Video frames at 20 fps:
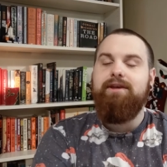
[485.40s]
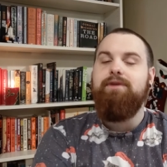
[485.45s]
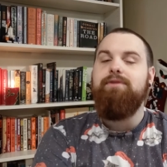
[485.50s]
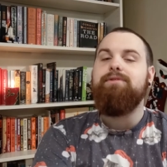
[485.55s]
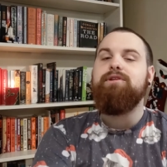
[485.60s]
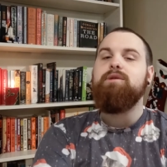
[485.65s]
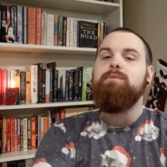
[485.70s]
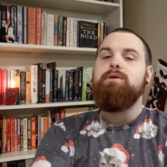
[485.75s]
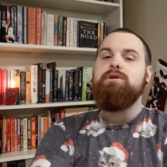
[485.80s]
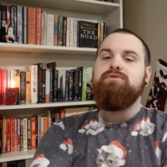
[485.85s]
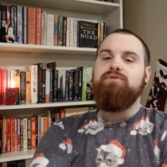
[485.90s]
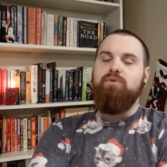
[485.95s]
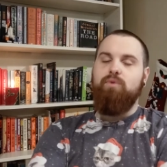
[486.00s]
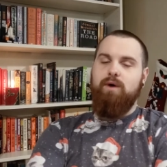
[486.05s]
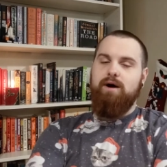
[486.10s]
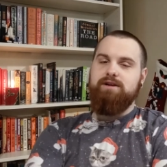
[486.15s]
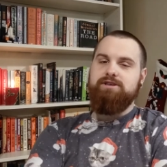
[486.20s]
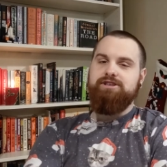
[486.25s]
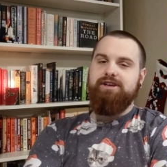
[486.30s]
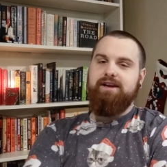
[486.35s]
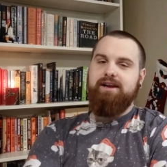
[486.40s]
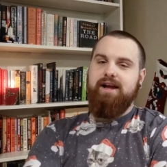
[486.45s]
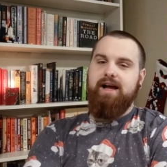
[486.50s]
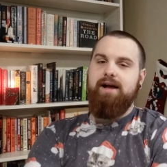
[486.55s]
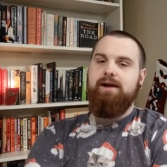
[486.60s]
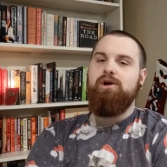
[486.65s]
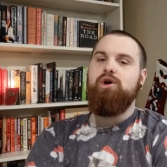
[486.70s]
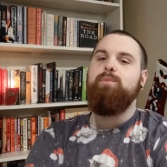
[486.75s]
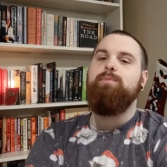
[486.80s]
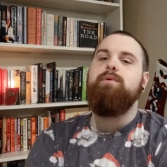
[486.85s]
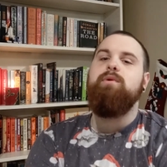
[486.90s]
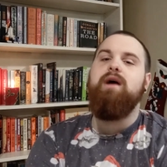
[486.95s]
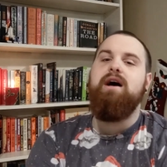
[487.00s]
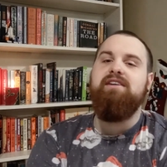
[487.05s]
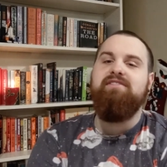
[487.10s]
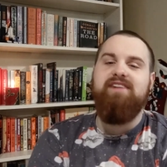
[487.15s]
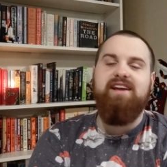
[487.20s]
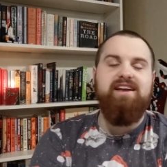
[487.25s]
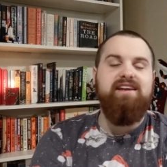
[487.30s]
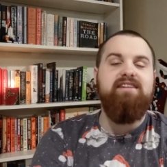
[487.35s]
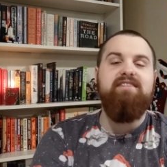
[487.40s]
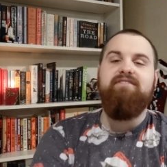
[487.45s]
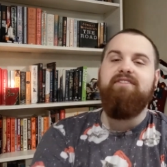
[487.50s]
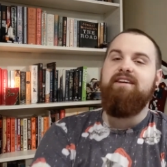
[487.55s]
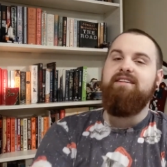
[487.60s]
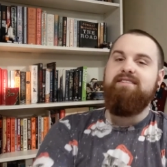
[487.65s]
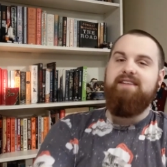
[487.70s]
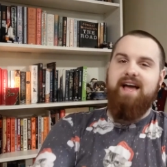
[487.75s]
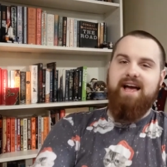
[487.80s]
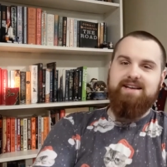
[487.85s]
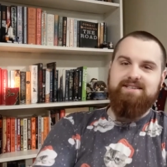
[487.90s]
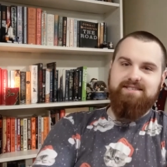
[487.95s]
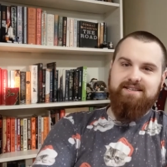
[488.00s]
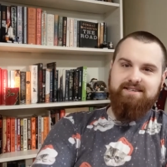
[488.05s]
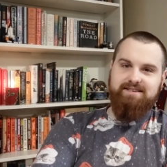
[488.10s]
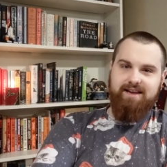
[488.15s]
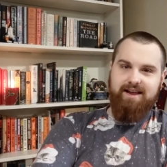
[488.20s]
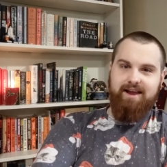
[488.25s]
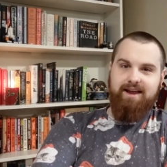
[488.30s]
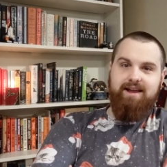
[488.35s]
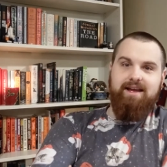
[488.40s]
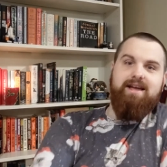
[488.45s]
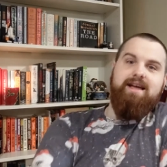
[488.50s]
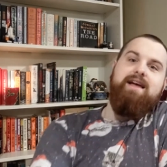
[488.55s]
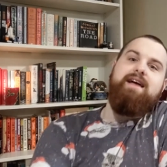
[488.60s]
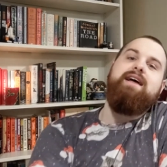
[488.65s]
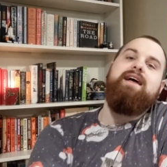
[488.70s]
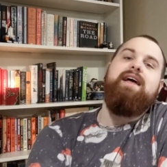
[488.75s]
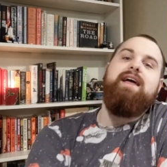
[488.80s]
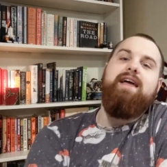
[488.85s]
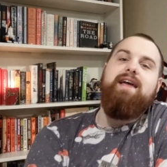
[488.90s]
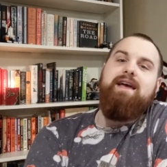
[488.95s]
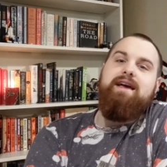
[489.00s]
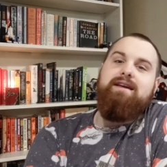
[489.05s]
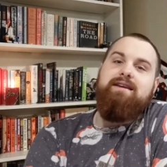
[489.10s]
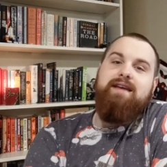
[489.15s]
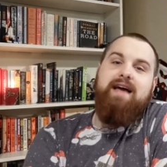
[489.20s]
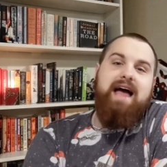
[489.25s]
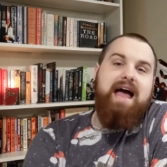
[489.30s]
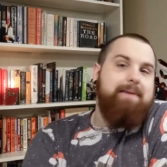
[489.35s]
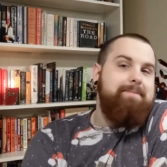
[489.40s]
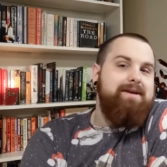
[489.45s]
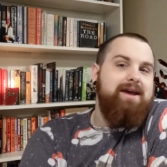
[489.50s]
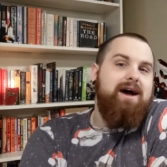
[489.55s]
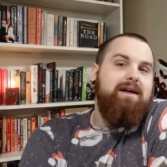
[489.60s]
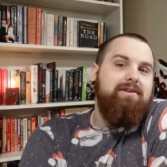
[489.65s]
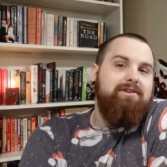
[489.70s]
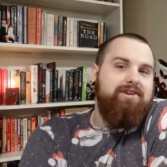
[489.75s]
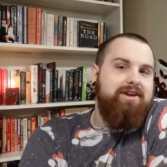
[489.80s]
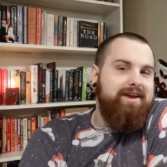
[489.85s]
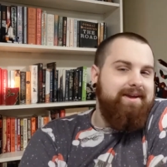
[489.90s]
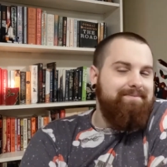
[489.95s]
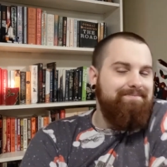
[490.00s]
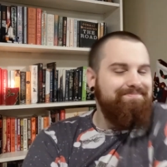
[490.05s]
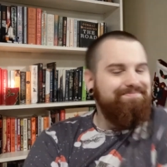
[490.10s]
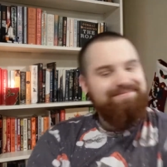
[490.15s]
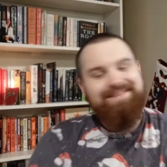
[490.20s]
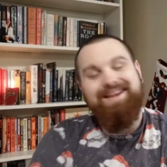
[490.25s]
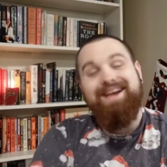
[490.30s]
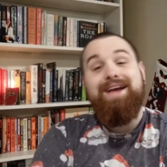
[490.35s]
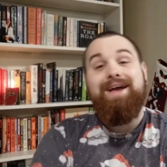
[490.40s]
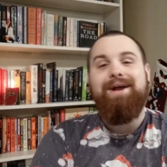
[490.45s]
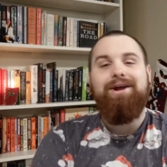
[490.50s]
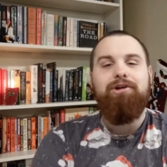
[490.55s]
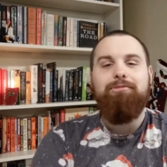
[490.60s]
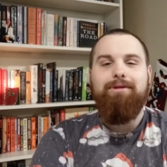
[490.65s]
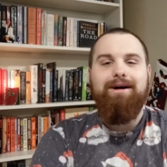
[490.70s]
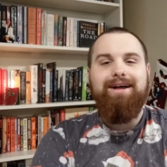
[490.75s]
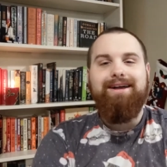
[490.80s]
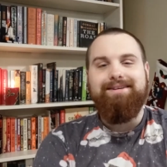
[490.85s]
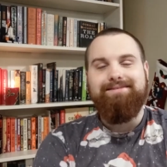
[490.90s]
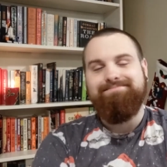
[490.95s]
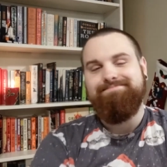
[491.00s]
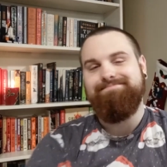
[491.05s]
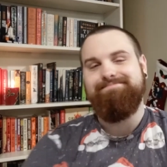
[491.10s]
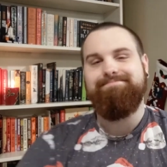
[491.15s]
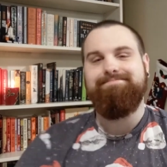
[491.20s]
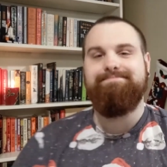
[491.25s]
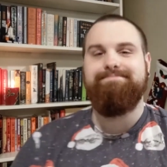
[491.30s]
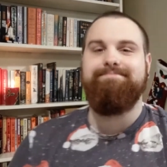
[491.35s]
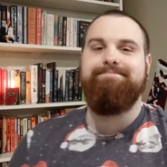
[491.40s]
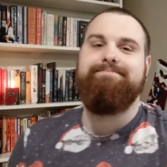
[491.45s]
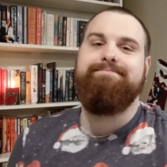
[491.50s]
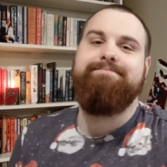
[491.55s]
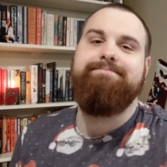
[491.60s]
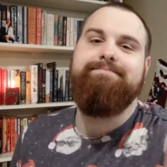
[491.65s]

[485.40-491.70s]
Thank you so much for watching. I hope you have a fantastic day and happy holiday. Goodbye.